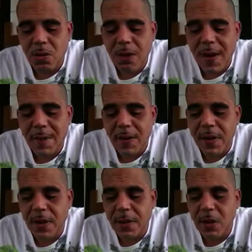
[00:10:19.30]
we have
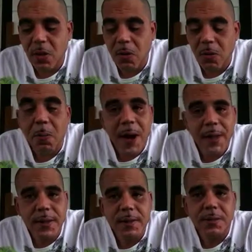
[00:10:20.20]
to,
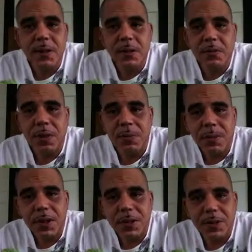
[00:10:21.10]
practice what we
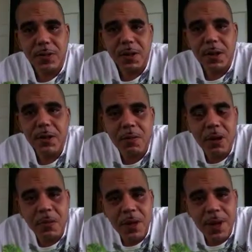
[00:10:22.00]
preach,
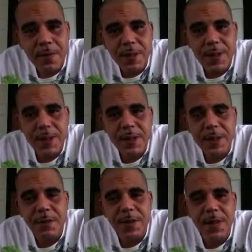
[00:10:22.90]
whatever it is
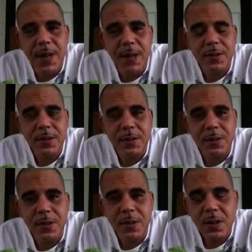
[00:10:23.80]
that we set out to
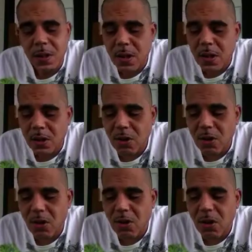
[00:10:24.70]
do,
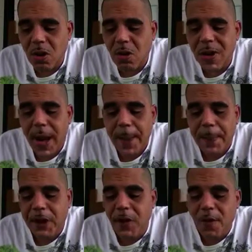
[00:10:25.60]
we got to
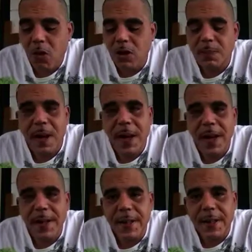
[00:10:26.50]
put the force
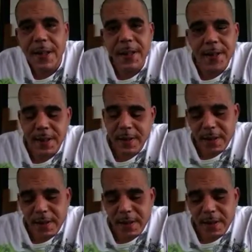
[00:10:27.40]
behind it, and